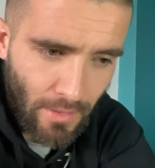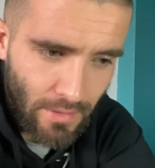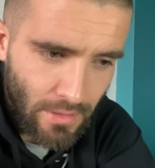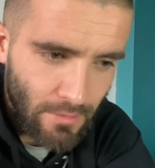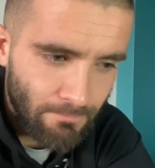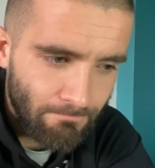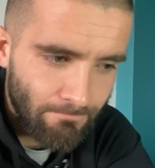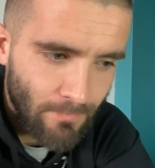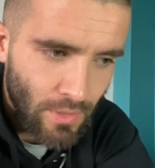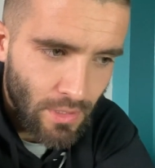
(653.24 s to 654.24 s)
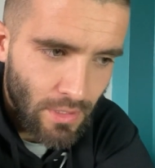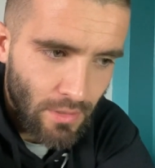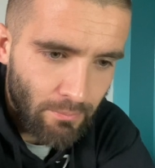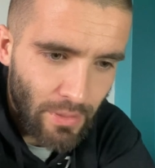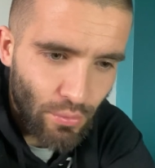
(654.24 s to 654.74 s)

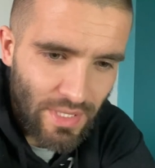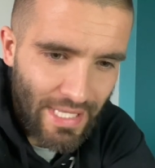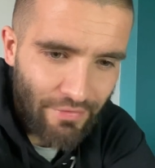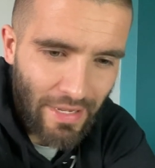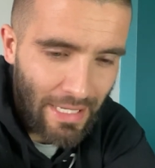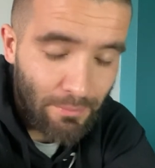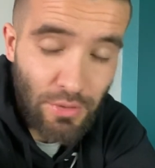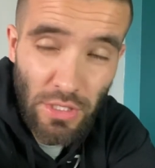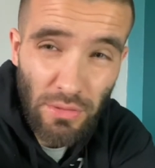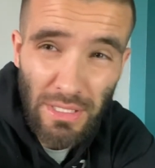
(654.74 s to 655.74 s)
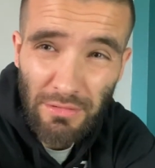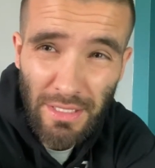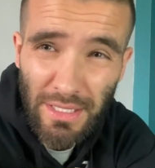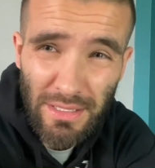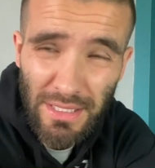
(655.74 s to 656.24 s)
But it was never absolutely
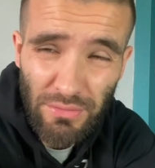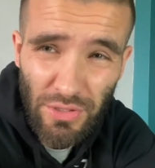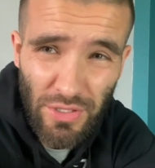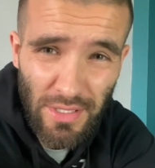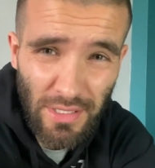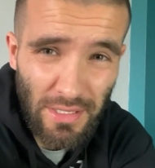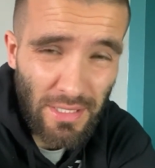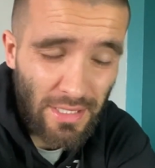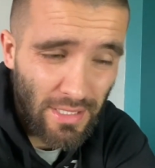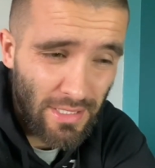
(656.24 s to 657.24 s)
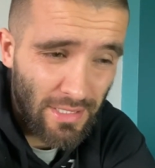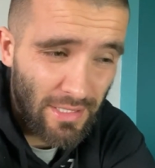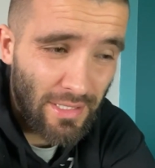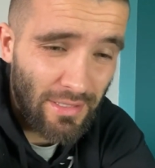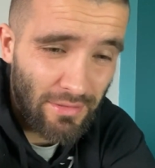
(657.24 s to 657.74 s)
horrendous. It was just like,
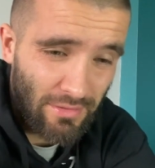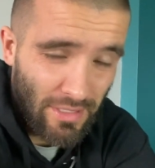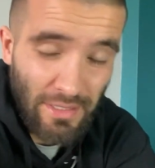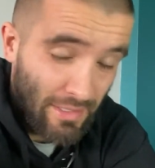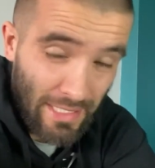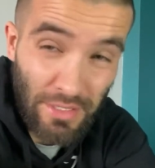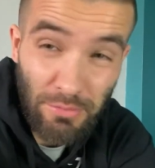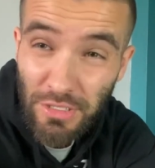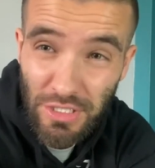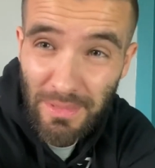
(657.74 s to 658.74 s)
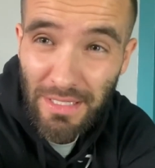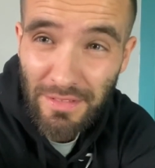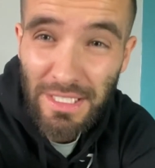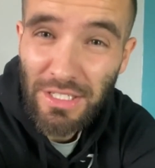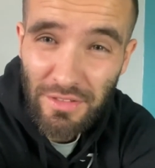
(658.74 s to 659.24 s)
I had an operation on my left
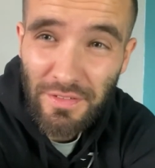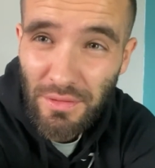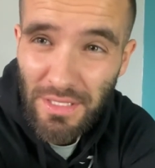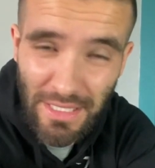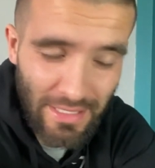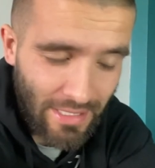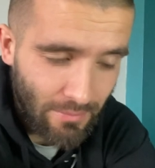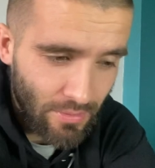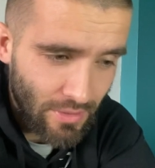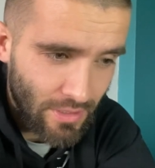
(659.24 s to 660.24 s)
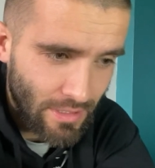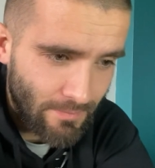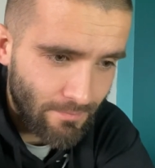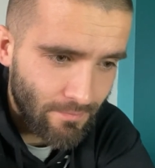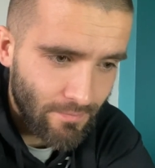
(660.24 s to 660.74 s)
leg. I could feel that I'd had that, but
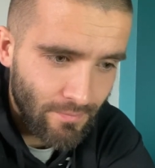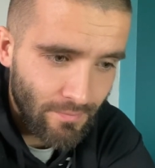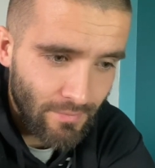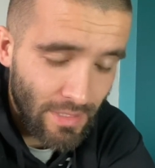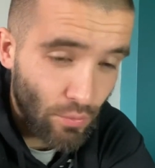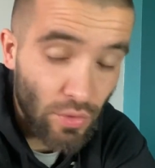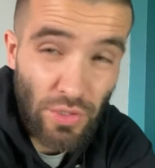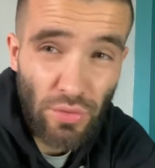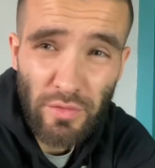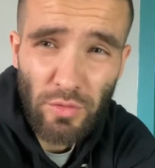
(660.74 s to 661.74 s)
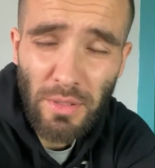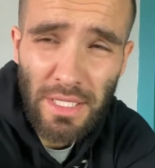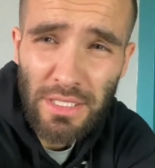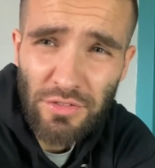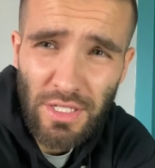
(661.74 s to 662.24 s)
it wasn't awful by
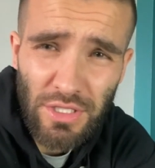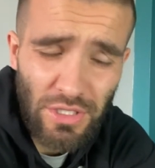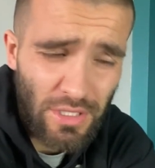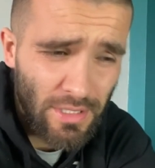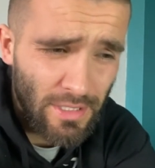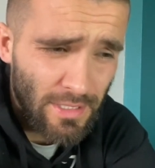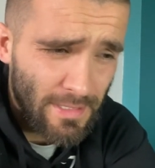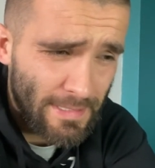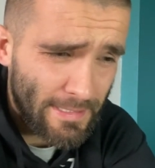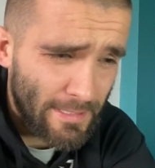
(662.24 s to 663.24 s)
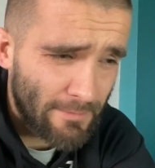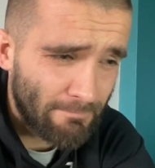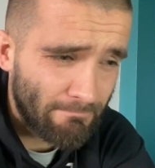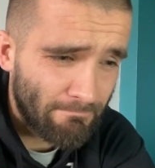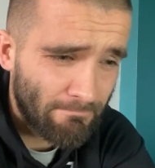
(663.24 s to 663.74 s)
any stretch.
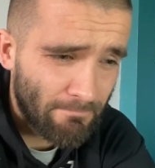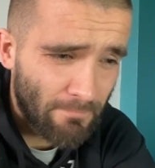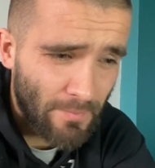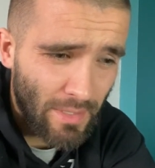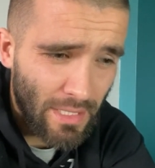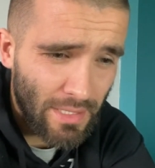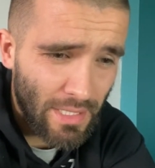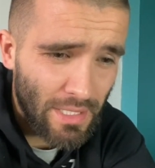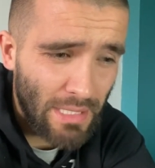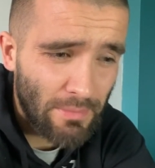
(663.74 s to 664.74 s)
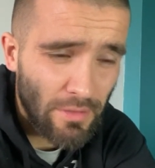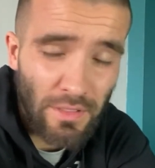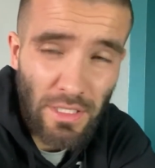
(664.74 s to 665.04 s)
And then, yeah, my lovely